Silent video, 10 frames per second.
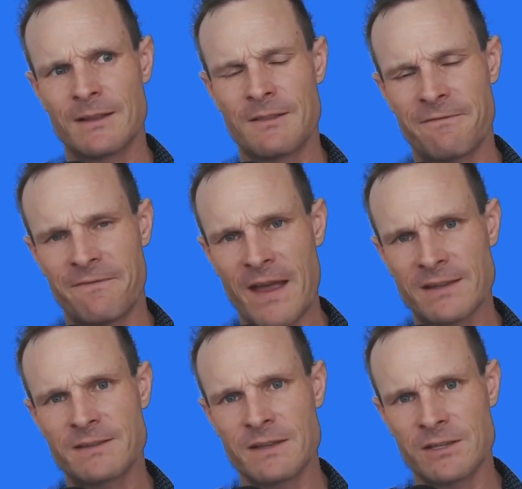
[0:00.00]
The
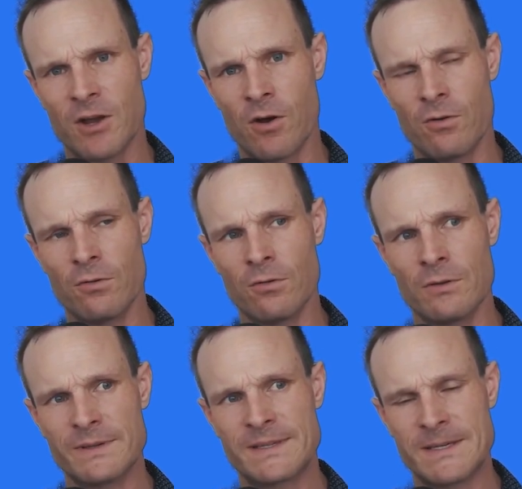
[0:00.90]
fact that this
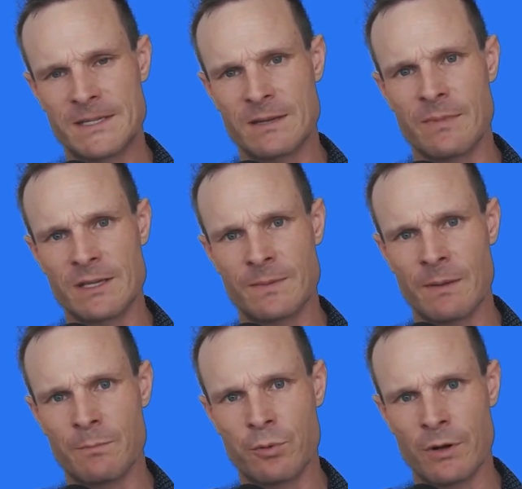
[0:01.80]
whole system has
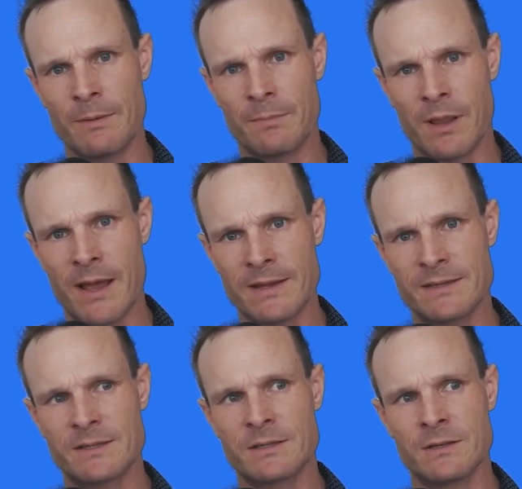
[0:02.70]
been put in
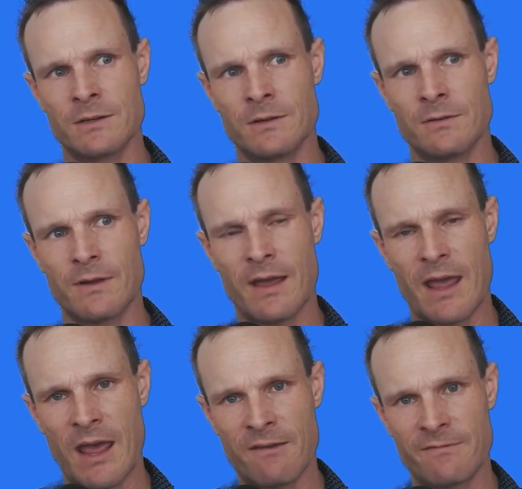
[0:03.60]
place to
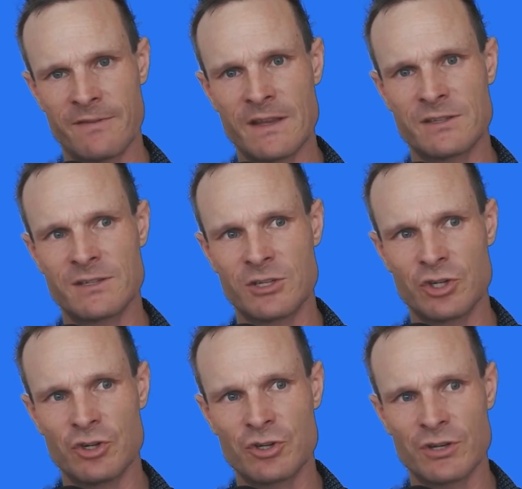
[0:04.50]
have
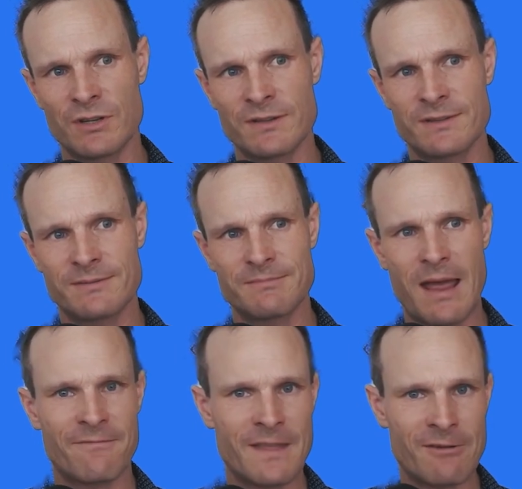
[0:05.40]
institutions
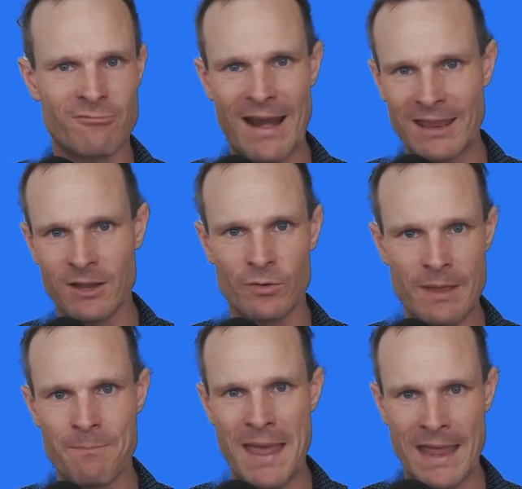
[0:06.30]
have their ranking or their
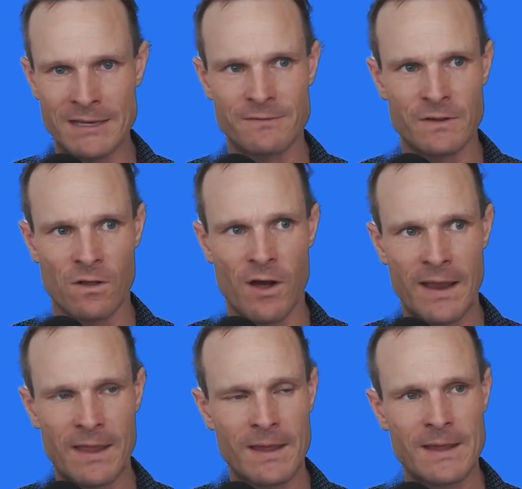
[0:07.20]
band, if you like,